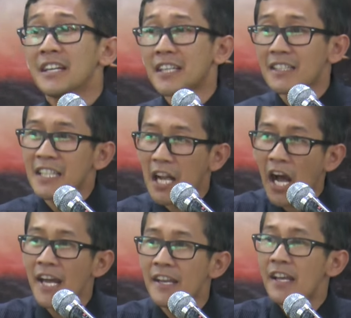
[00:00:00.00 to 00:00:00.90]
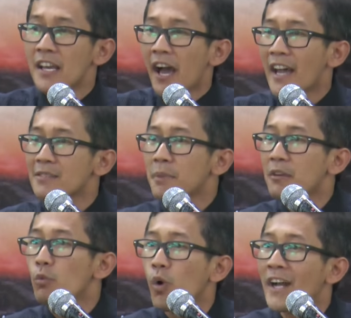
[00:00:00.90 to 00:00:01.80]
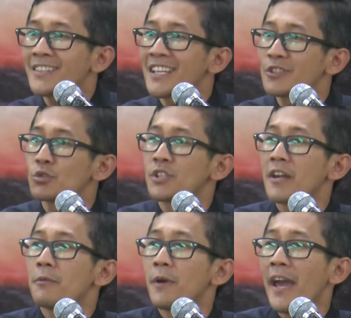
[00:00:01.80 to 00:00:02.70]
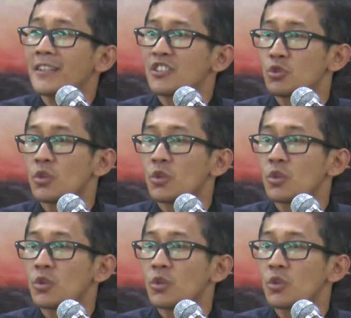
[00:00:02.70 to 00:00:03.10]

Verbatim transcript: that God has been wanting to direct,